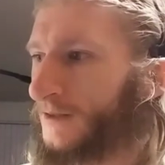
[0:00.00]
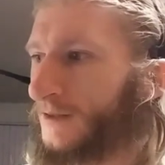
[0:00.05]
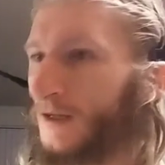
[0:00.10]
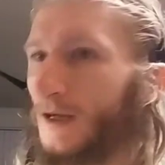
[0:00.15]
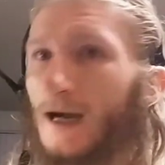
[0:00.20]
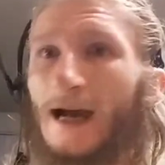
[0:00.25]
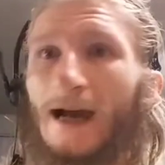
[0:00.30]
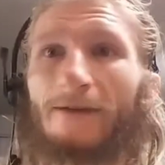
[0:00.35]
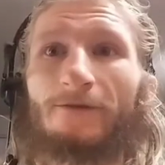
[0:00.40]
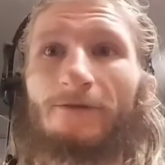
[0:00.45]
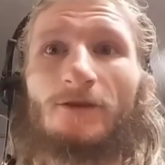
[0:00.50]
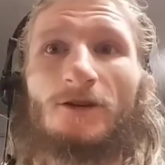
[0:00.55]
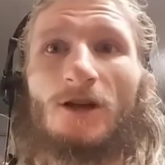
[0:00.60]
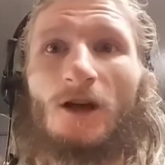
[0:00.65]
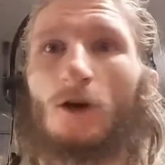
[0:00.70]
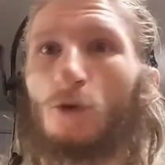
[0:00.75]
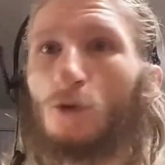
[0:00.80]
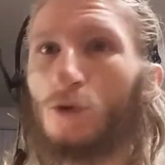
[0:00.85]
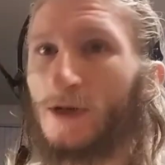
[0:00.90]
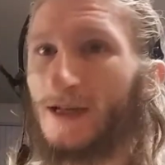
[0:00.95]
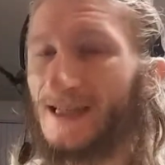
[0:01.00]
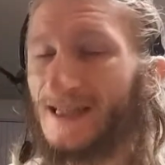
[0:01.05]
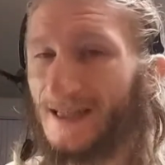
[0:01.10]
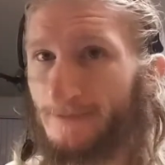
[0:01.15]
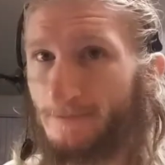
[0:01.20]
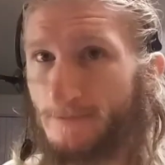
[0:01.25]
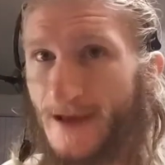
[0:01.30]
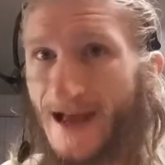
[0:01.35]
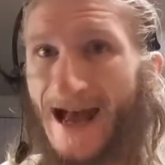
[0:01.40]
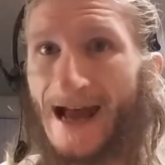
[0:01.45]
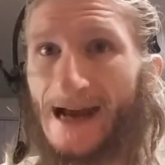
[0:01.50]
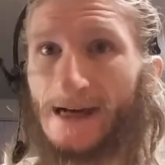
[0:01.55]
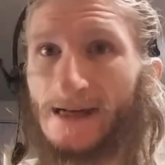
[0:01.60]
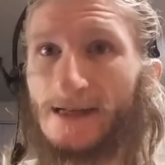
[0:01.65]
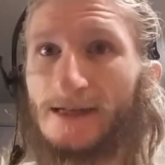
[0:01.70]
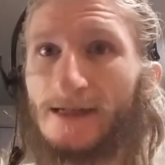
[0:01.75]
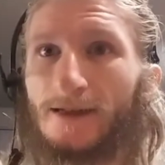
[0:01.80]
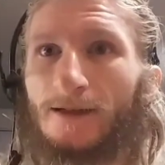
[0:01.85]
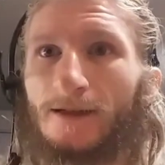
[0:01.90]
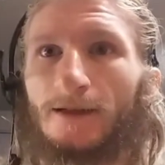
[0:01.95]
I have no
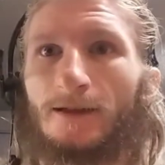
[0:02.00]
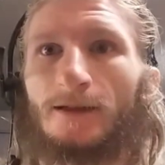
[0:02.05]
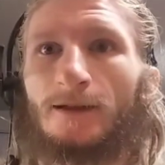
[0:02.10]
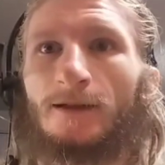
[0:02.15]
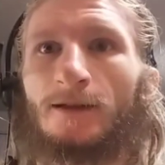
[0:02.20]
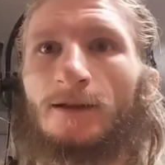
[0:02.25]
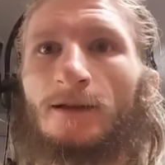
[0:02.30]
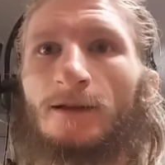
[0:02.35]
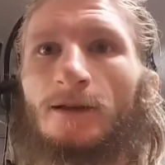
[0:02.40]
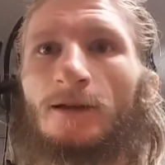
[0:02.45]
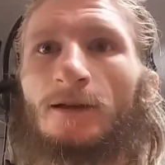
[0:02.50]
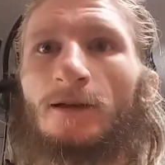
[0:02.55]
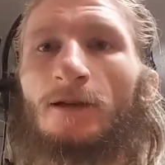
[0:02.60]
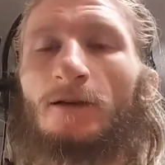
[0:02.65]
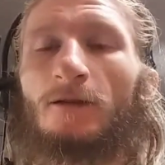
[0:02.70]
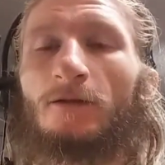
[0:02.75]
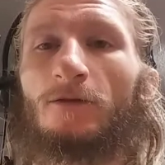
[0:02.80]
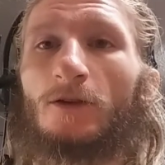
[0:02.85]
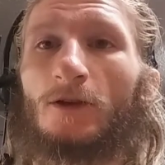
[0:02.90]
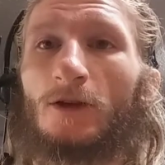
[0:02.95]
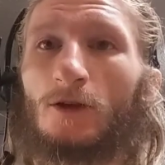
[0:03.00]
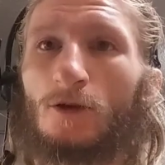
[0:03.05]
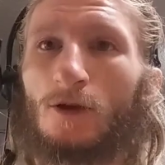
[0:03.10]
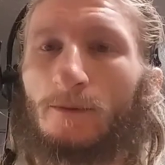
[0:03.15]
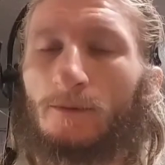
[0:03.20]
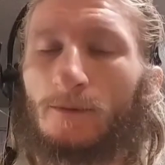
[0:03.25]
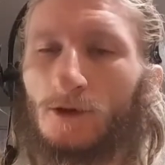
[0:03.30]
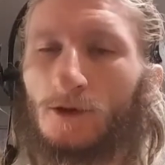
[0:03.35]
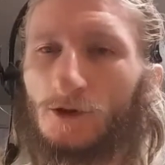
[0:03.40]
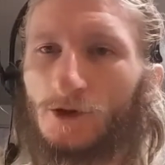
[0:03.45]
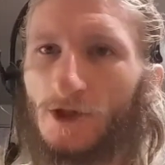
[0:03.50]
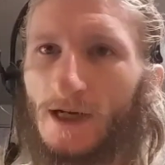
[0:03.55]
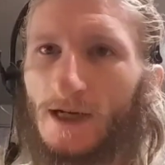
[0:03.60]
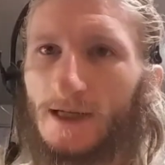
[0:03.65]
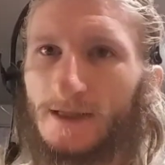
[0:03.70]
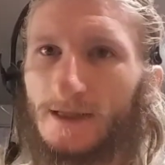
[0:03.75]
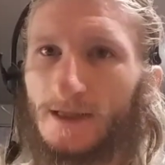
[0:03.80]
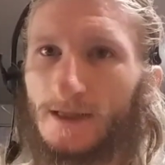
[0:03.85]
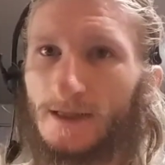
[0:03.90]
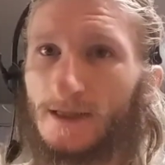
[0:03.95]
respect for the criminal
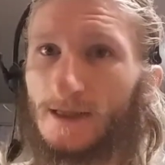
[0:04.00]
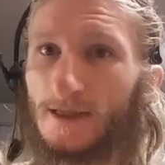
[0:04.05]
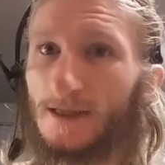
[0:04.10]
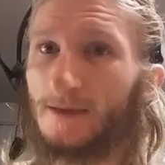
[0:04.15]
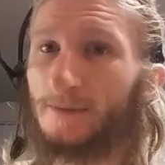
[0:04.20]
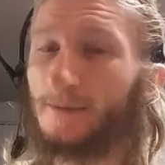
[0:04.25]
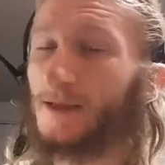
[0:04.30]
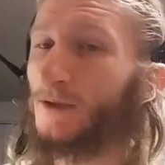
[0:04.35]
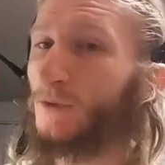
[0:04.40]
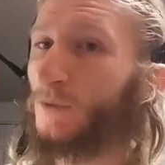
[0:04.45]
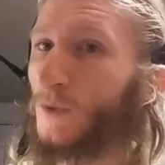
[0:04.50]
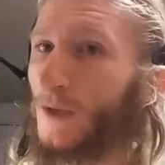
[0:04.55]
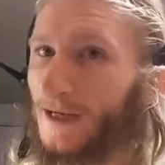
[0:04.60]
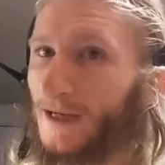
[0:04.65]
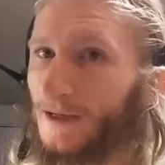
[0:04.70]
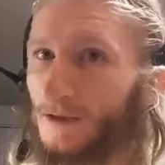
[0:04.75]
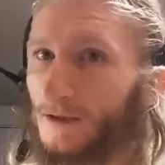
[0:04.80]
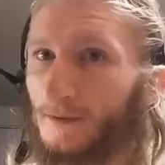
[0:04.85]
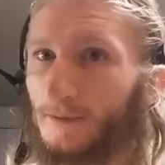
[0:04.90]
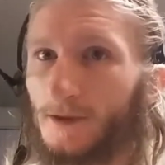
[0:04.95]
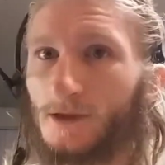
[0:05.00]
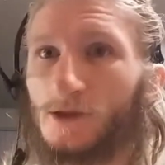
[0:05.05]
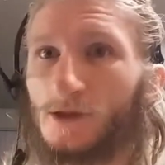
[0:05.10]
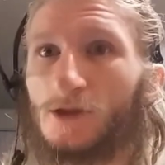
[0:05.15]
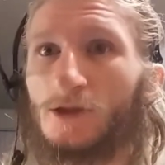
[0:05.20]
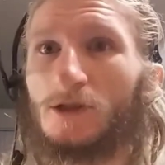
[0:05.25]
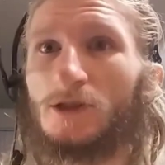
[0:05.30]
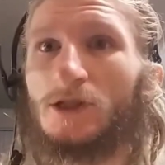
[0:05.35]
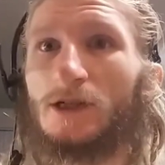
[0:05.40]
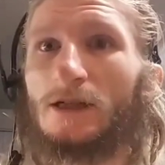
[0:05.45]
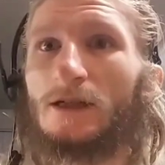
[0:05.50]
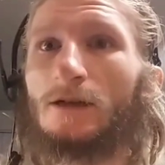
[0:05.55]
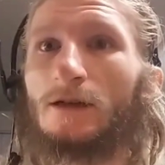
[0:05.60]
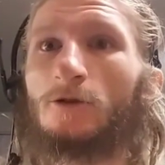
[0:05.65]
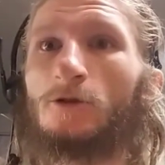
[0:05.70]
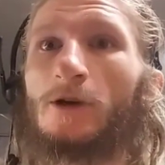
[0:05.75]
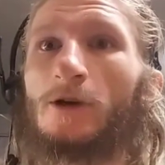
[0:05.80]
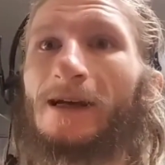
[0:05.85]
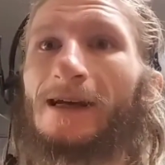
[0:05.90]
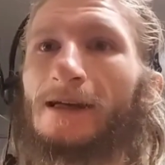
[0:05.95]
justice system and the way criminals are
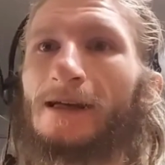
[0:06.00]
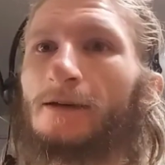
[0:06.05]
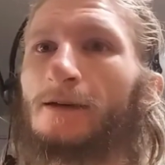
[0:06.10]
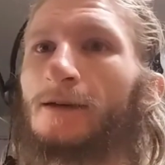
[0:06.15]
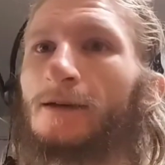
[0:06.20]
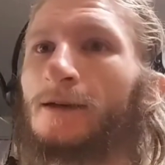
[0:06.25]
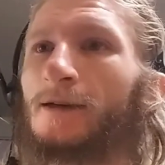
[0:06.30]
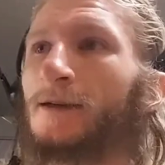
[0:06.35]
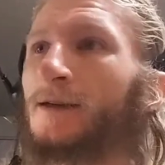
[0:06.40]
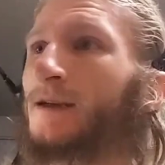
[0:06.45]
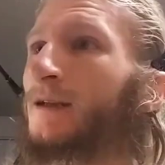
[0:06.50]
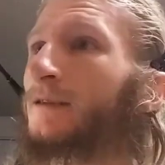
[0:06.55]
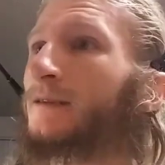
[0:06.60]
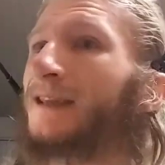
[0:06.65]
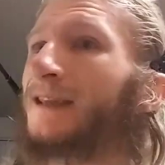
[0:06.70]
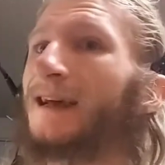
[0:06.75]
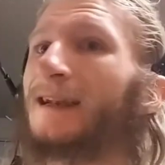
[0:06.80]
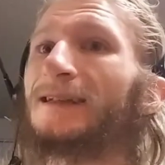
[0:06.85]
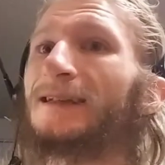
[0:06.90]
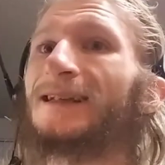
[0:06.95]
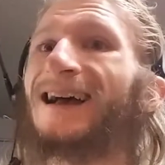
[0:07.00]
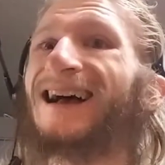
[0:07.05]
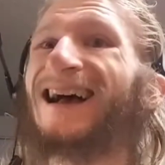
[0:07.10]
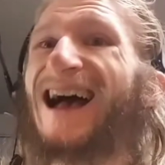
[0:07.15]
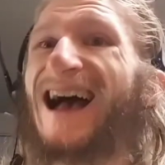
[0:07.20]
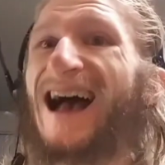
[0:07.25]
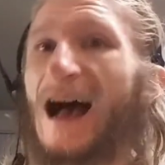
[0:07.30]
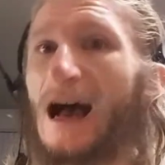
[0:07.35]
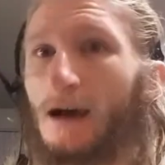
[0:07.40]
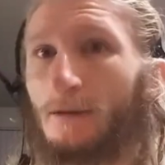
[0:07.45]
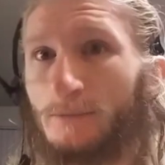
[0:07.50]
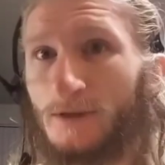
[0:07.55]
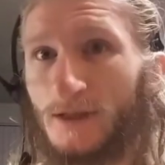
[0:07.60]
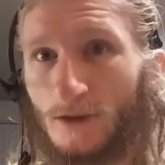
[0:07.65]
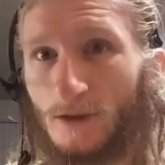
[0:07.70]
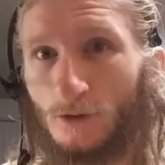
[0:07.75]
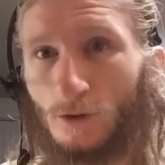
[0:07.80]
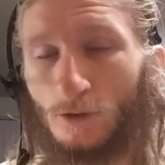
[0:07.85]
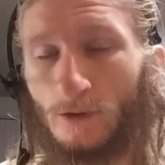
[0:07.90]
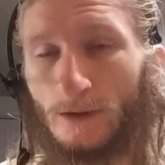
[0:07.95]
treated. That is
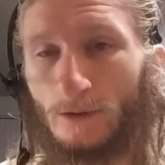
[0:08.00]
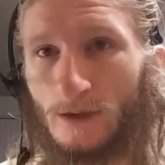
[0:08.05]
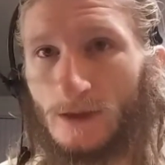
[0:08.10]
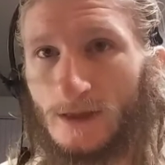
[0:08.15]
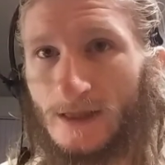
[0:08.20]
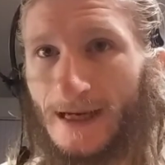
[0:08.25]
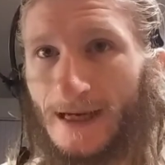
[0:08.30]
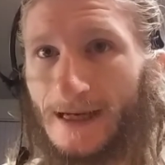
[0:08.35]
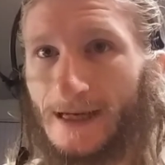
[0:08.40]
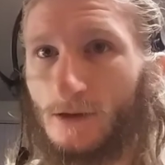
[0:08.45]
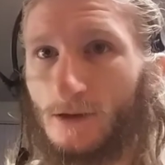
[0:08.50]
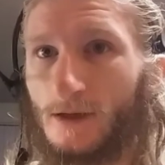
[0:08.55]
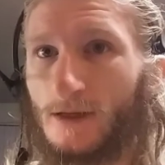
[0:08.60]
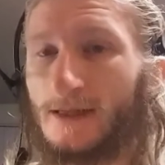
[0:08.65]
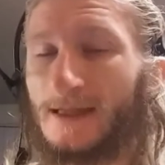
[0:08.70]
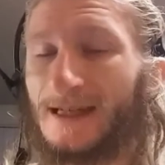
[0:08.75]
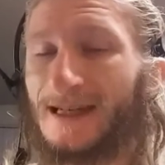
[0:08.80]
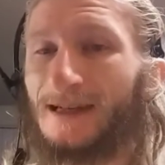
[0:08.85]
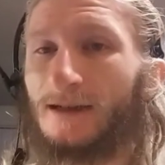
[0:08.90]
absolutely ridiculous.